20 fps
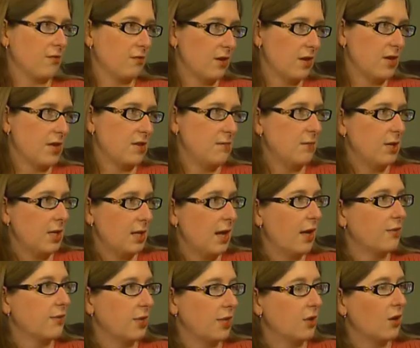or 80 men
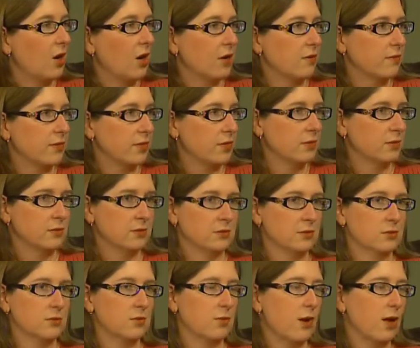out there carving
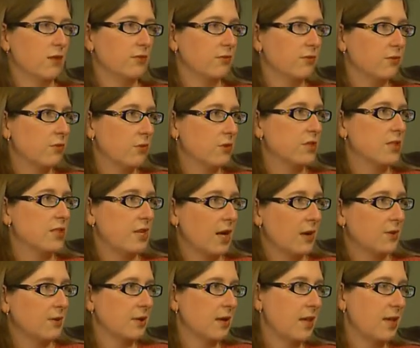12 and
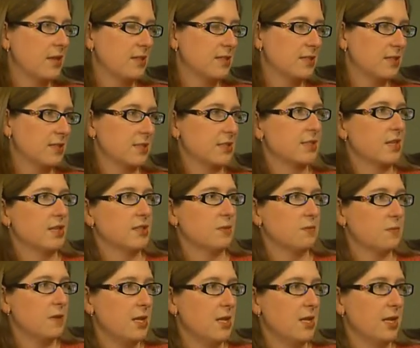14-hour days, 6 days
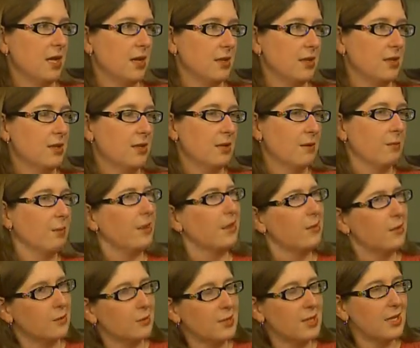a week, and
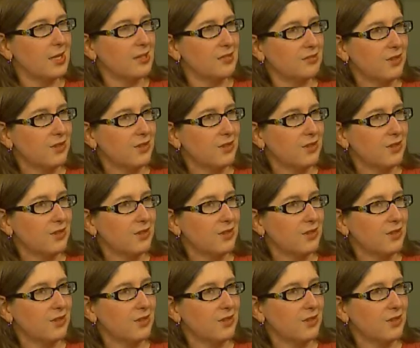we can't